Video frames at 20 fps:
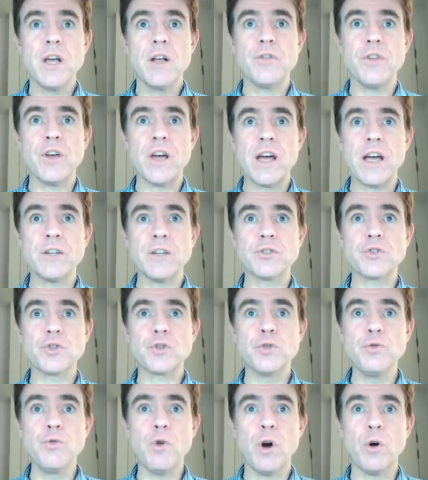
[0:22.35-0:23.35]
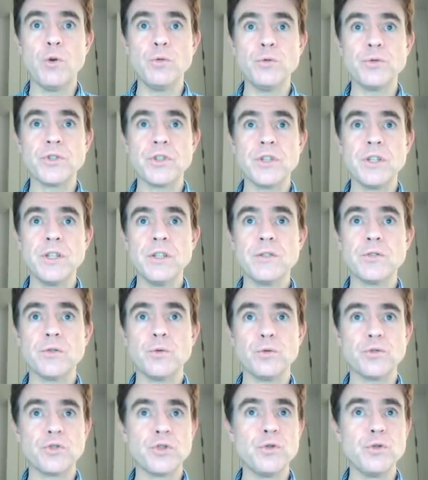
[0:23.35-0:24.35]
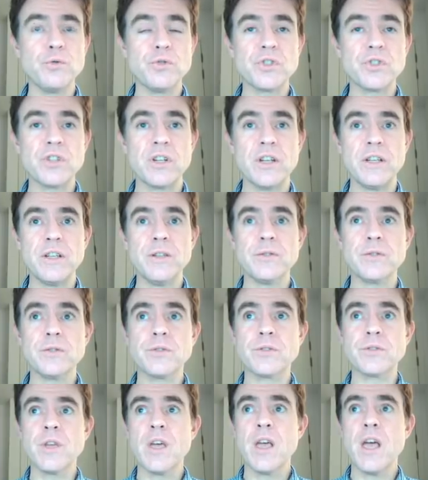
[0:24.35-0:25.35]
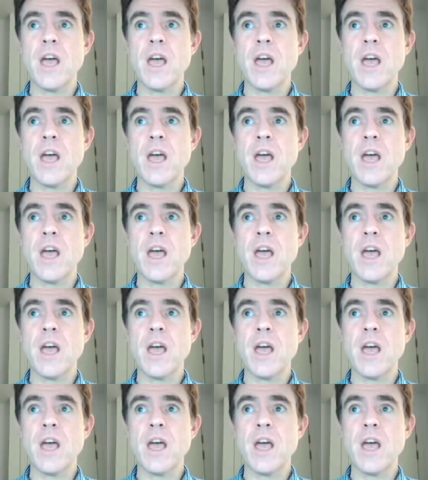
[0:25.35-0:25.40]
that has two holes in it or two slits.